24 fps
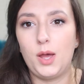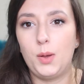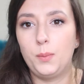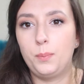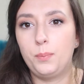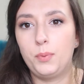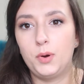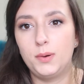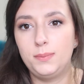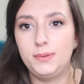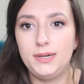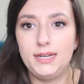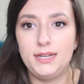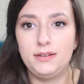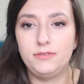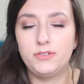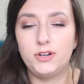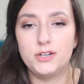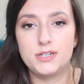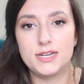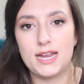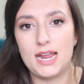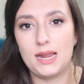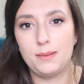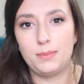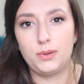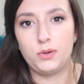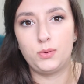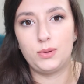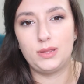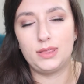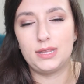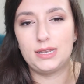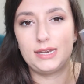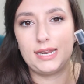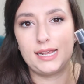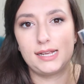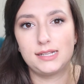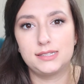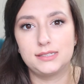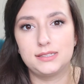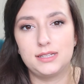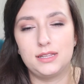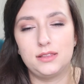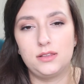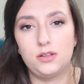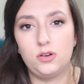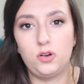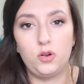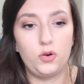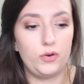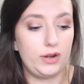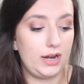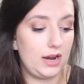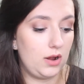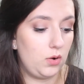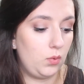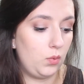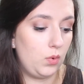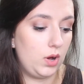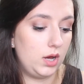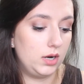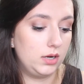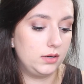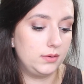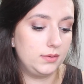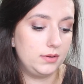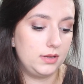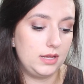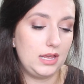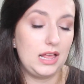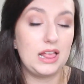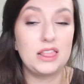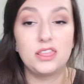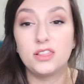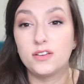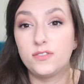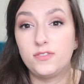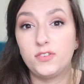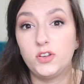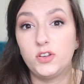I'll probably rotate between the NYX and the L'Oreal one in the